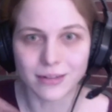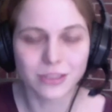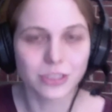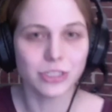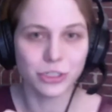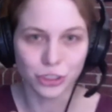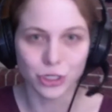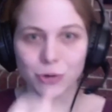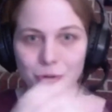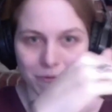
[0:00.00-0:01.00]
to show
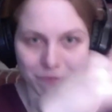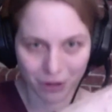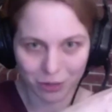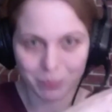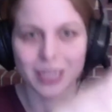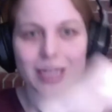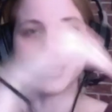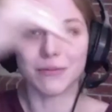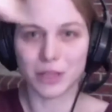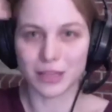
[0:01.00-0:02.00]
the very beginning of
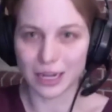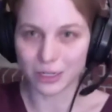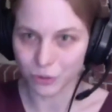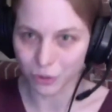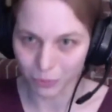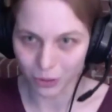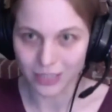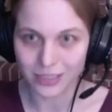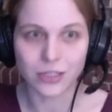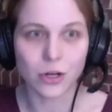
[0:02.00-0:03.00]
a theatrical
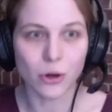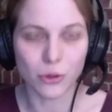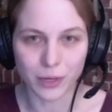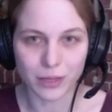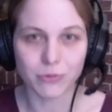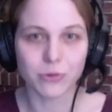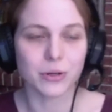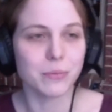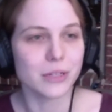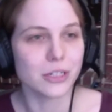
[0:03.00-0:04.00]
process all the way through to
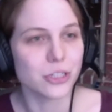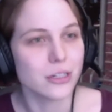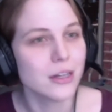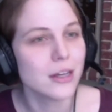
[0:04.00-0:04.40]
completion.